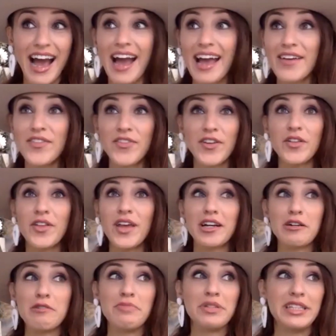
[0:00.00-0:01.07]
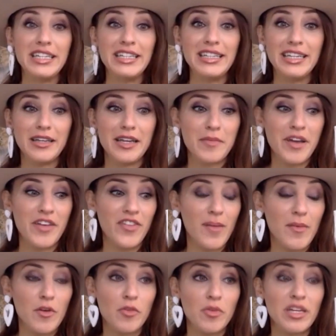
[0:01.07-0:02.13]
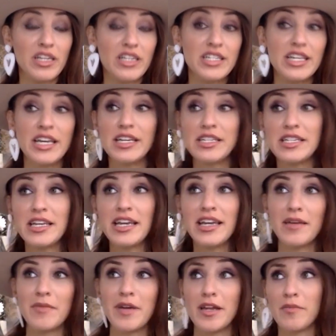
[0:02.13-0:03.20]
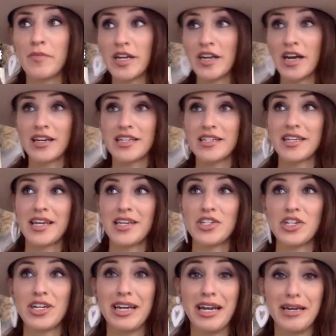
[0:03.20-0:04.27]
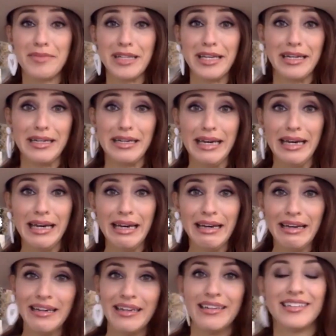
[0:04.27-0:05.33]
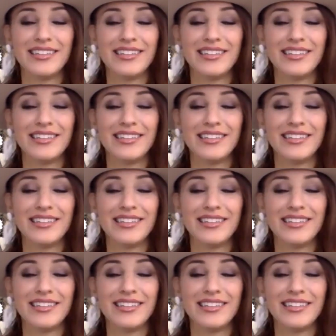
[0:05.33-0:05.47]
I feel that completely. Like my family would be like, sing in my nanny's kitchen. And I'd be like, ah.